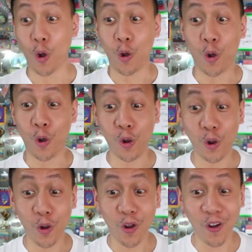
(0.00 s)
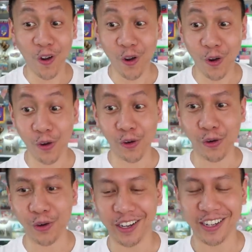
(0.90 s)

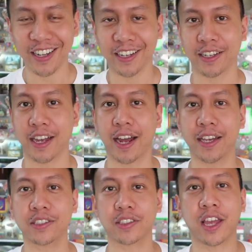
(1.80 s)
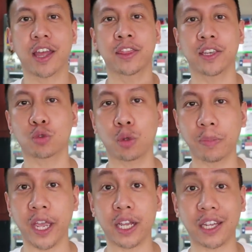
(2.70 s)
Oh, guys, this will
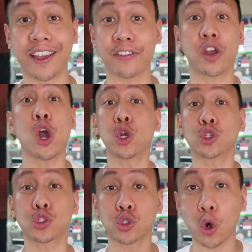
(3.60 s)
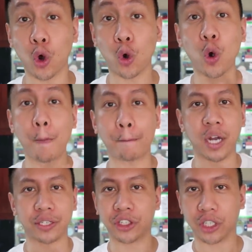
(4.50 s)
make life so
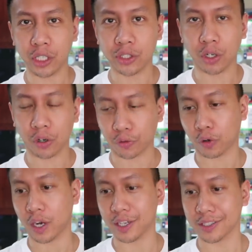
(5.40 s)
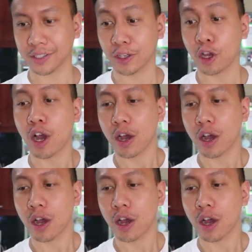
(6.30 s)
much easier for us.